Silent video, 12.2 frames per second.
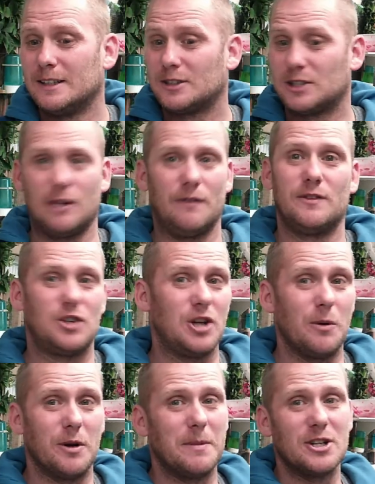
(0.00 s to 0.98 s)
so she
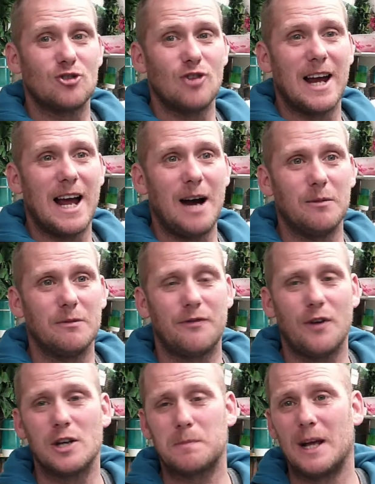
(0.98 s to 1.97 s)
would have been straight out.
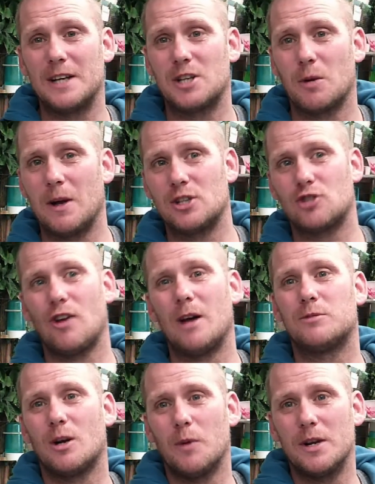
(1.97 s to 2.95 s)
First place, she went straight up
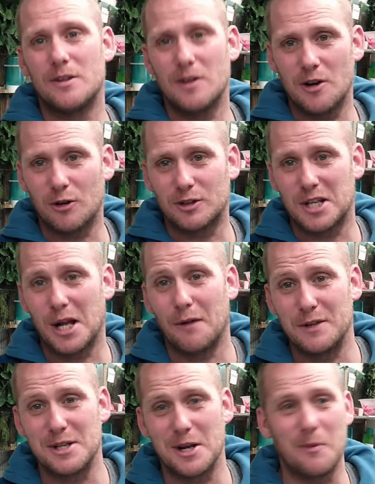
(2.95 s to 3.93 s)
to the window and knocked out
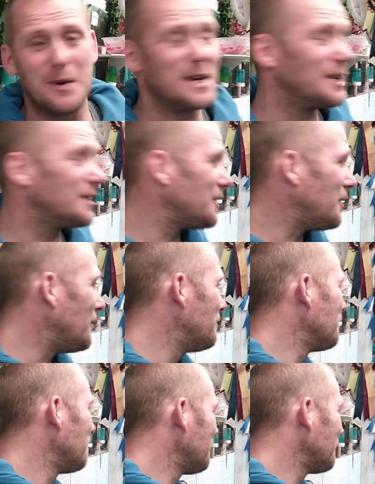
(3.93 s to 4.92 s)
into the window, so
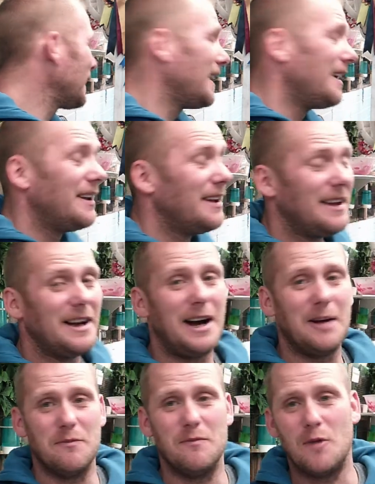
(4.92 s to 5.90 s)

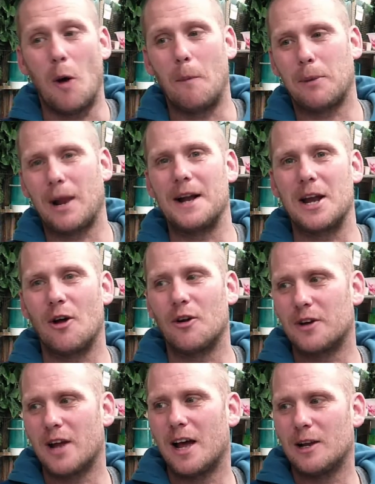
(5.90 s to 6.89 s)
I'm not planning
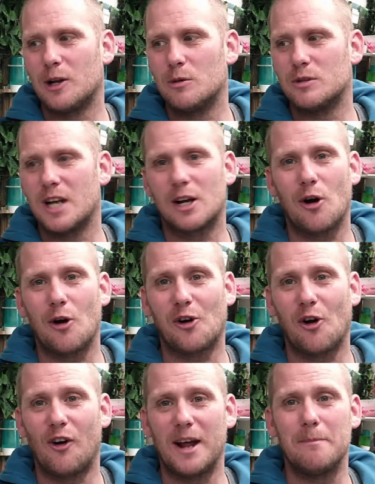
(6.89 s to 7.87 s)
on uh, losing a cock
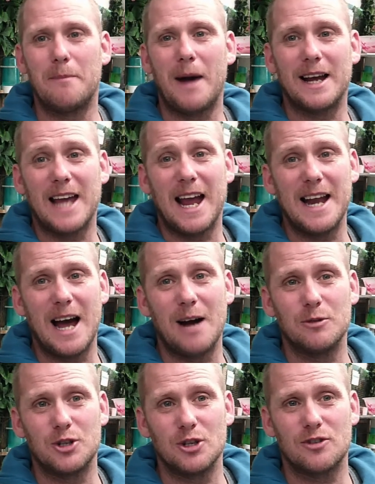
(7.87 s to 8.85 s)
or an end by getting
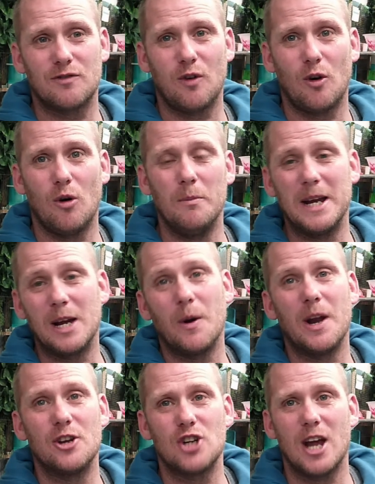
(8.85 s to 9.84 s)
out just for me going
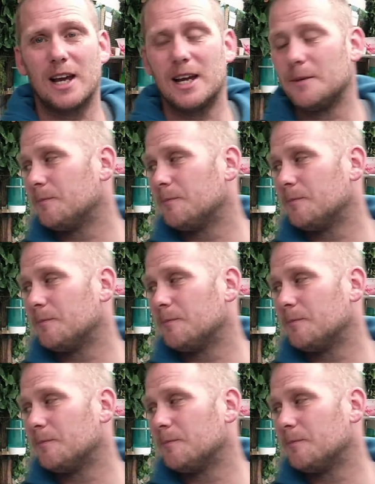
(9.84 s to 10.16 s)
and checking.